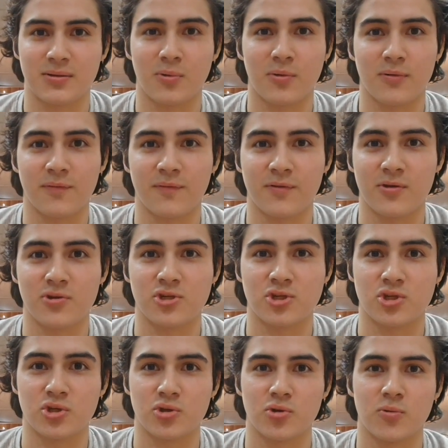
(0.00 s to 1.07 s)
order for you
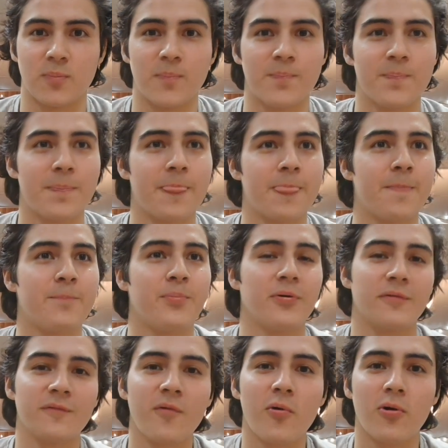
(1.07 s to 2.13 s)
to
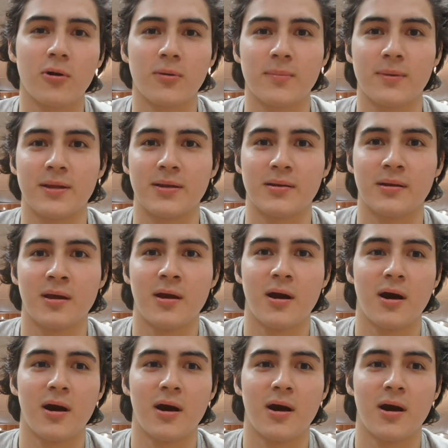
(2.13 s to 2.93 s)
perform and